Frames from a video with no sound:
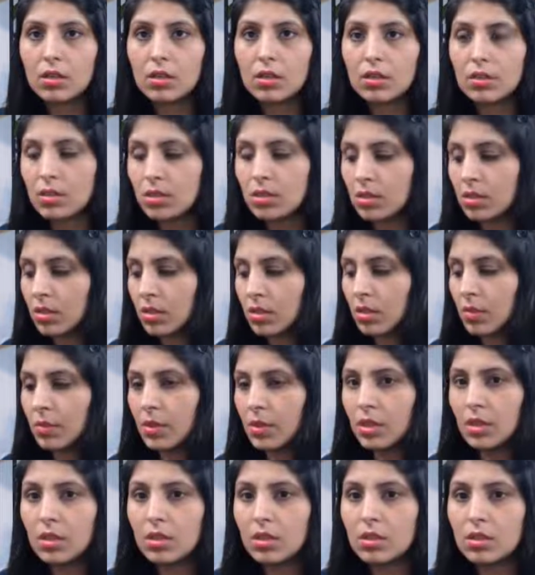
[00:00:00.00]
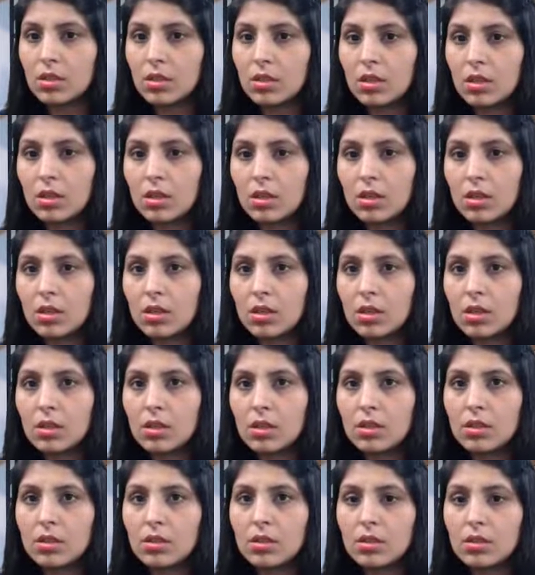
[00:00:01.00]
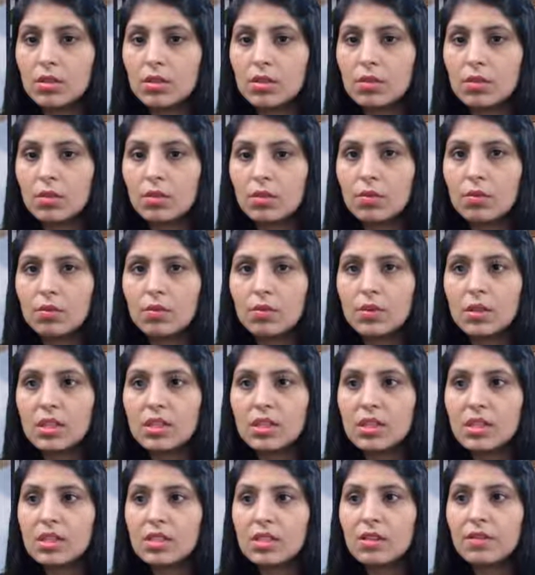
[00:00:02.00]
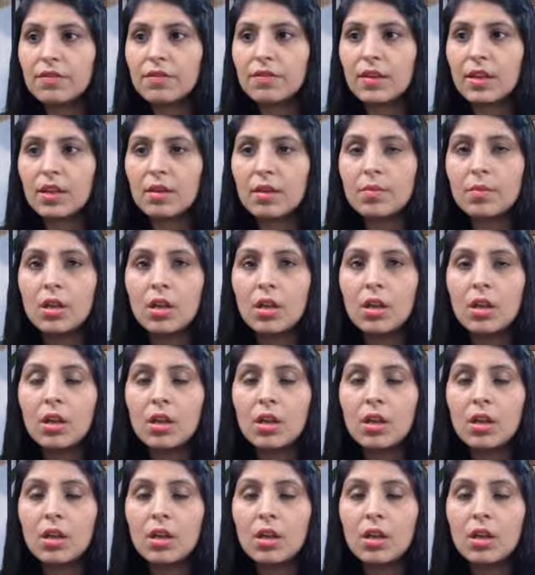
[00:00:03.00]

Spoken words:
Just a minute. So this is the frame.